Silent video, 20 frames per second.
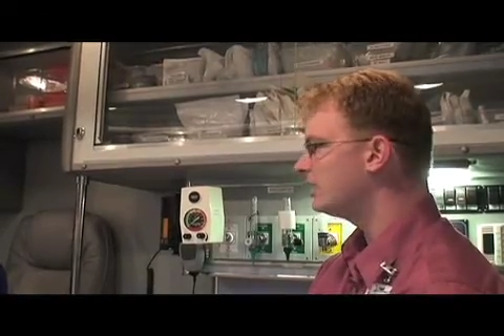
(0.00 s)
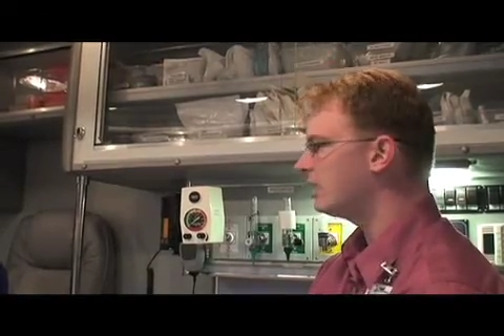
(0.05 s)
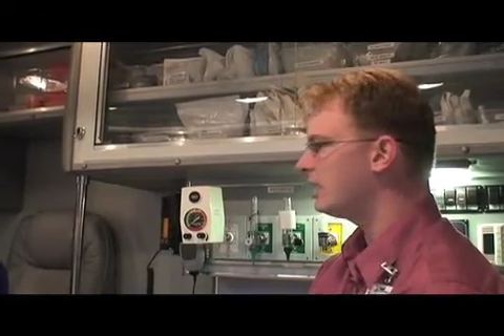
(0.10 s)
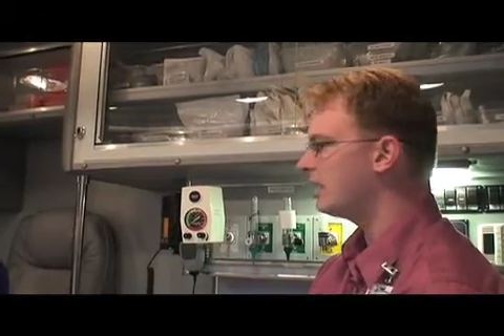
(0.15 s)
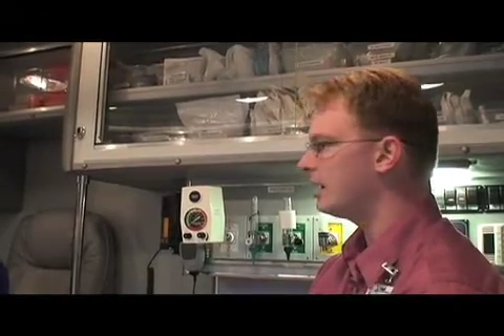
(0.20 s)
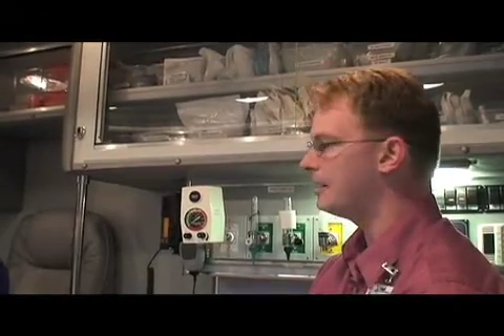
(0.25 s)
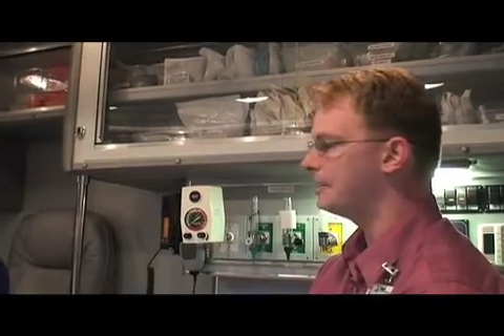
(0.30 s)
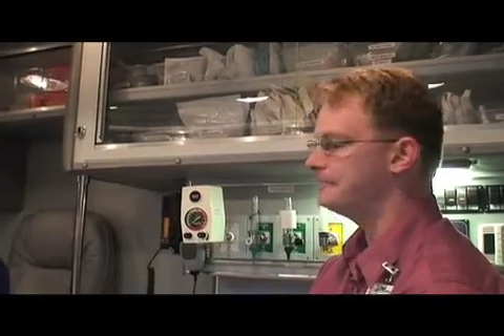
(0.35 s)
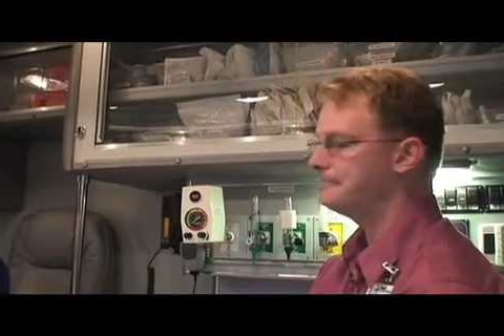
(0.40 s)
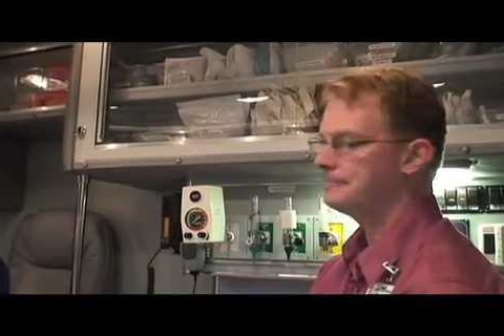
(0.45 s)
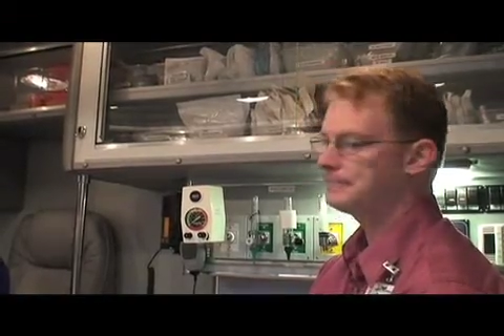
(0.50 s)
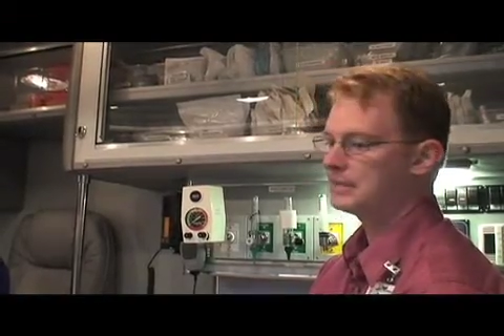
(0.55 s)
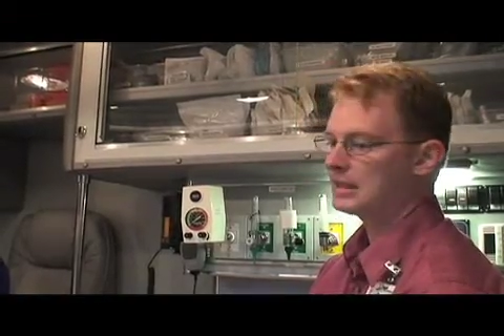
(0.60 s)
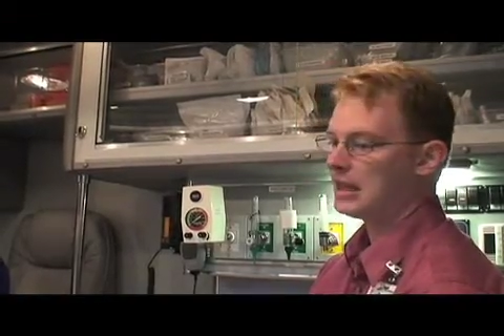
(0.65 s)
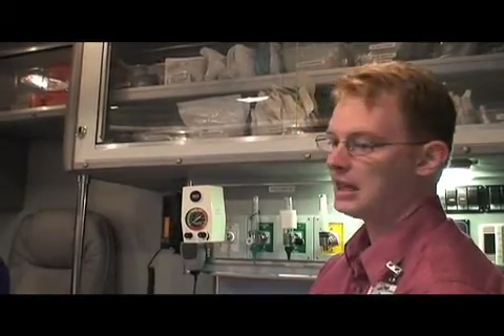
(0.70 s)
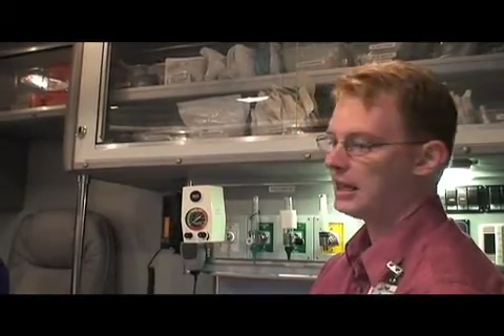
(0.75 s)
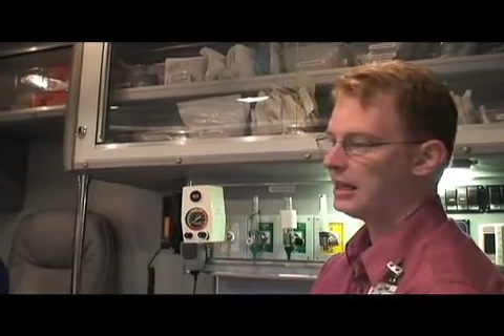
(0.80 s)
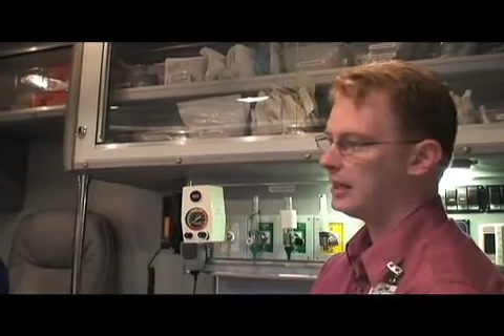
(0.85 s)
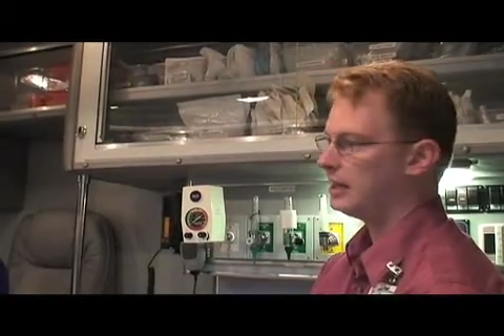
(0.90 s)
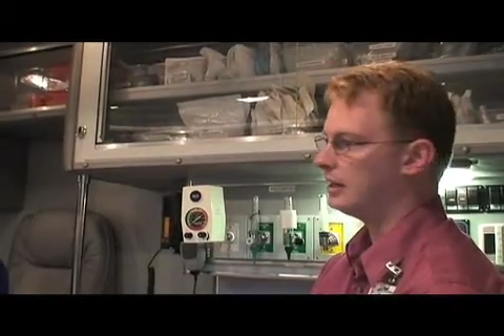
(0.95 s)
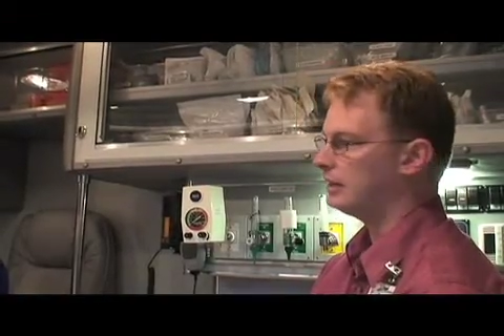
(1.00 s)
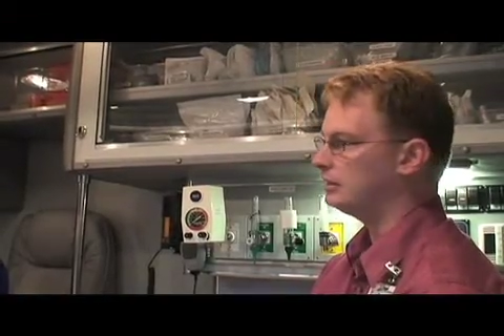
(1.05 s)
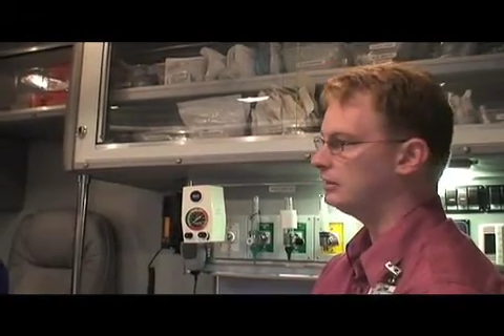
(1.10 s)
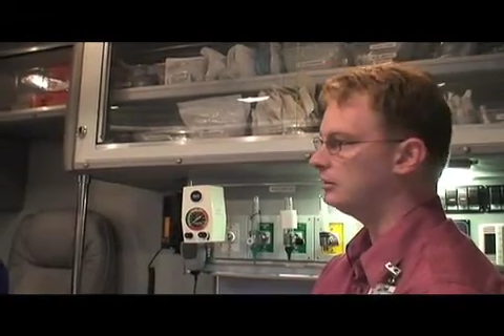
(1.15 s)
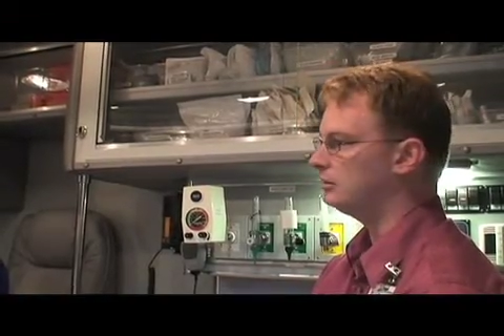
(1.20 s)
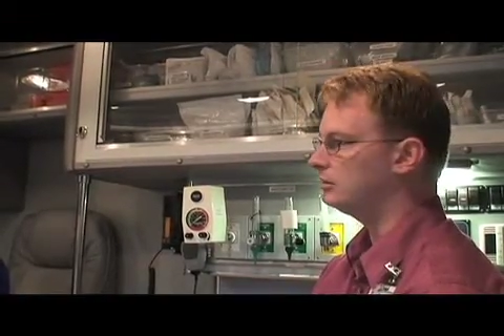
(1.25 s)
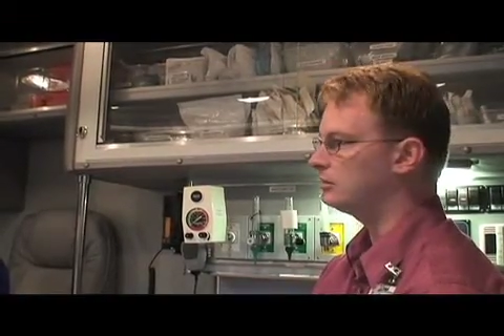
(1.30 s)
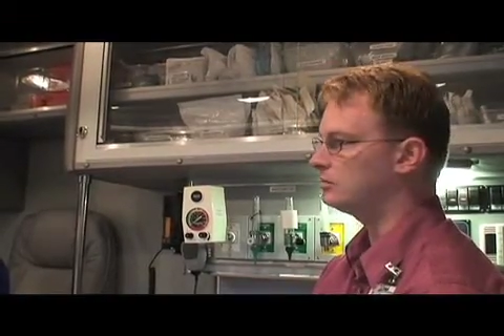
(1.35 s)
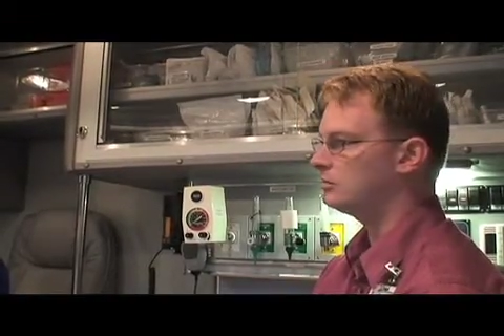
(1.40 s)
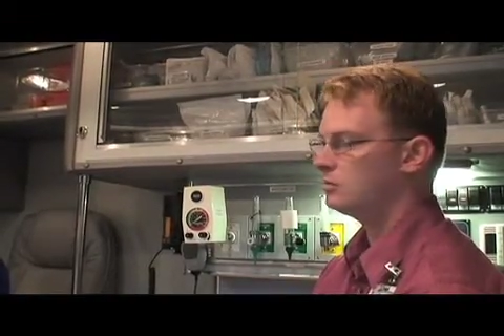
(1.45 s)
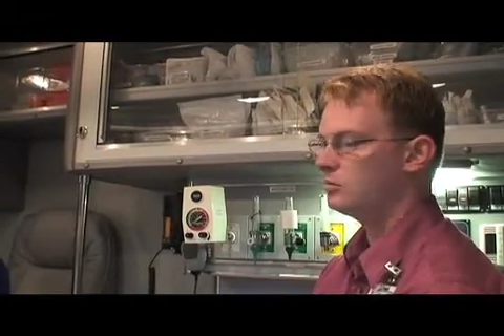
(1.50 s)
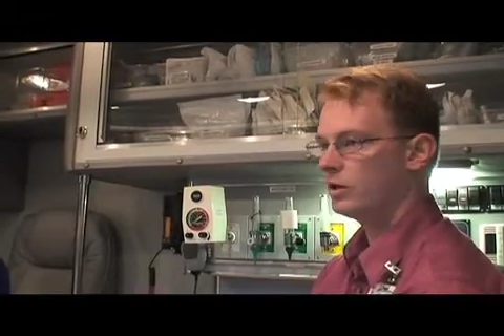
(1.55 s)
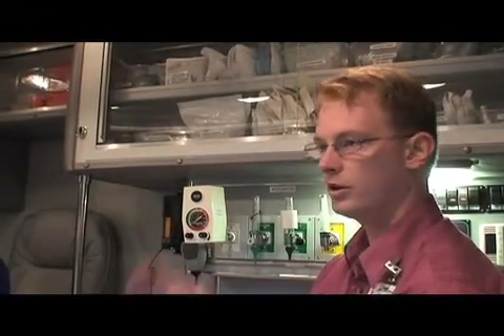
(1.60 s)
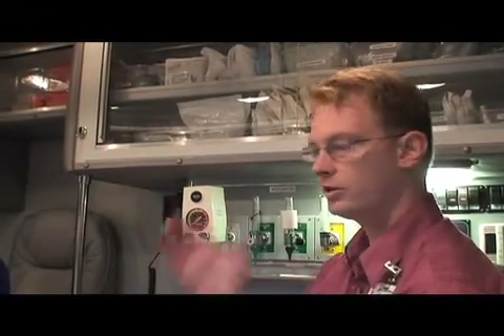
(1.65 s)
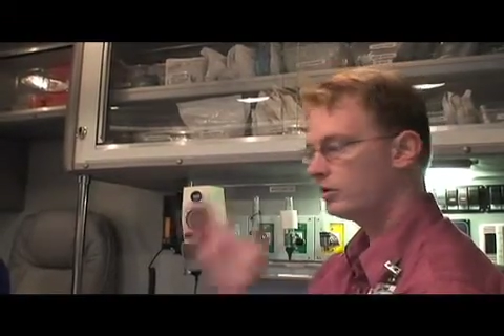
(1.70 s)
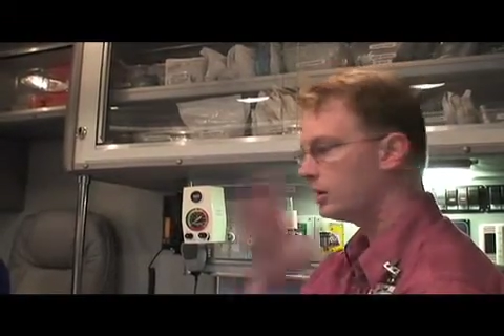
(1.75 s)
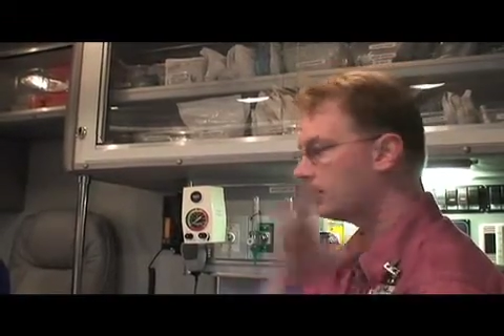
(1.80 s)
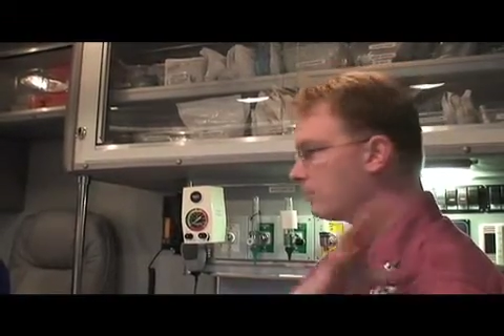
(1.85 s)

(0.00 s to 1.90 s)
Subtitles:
And whether